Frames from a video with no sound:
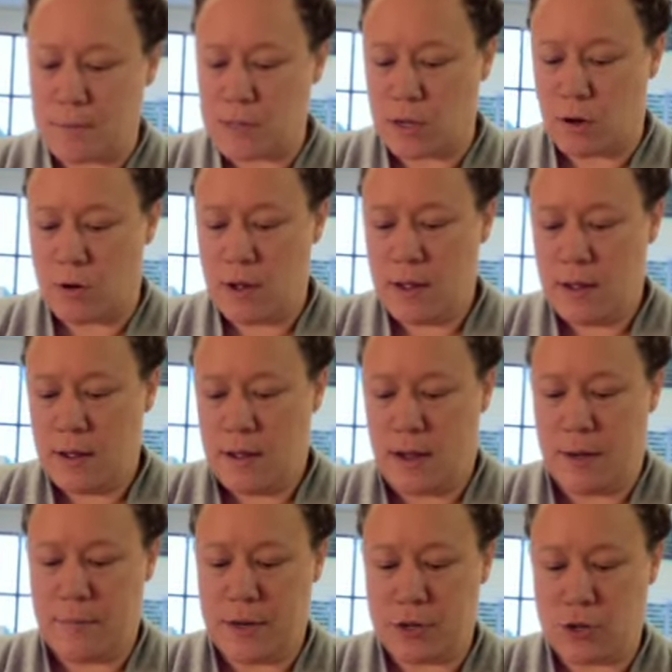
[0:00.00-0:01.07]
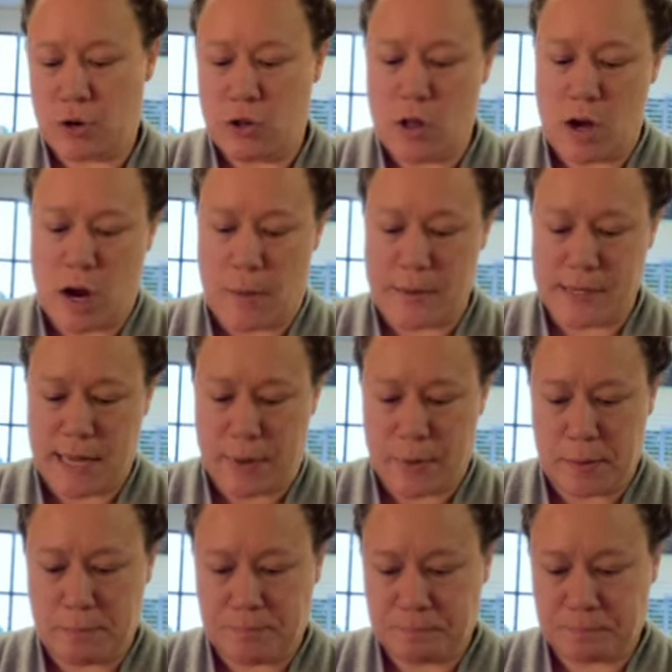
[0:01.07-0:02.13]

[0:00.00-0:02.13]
So Intro to Long Arm is that one.